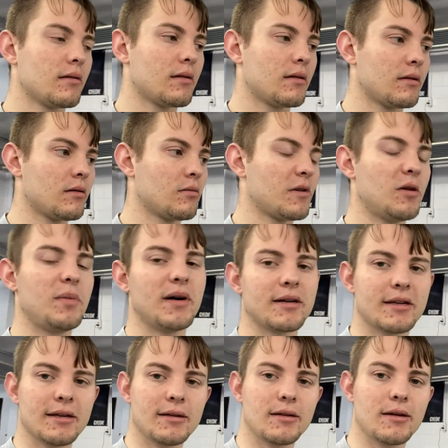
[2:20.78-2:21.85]
your wheel
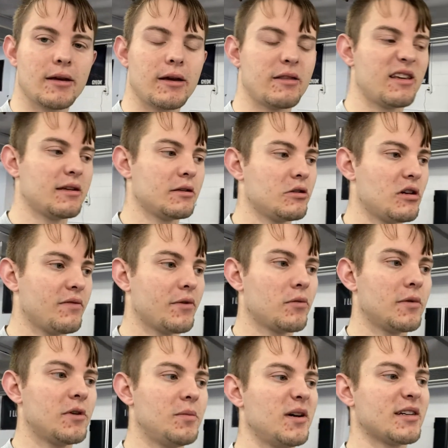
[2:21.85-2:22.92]
bucket, and then you have your
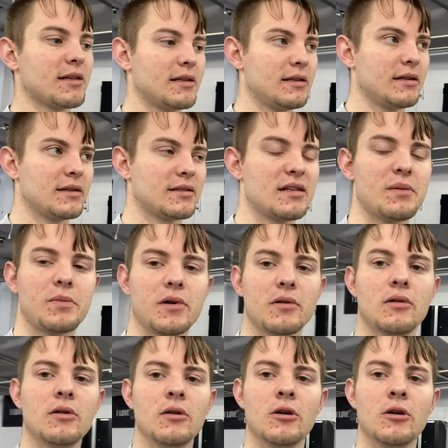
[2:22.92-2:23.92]
wheel bucket in a separate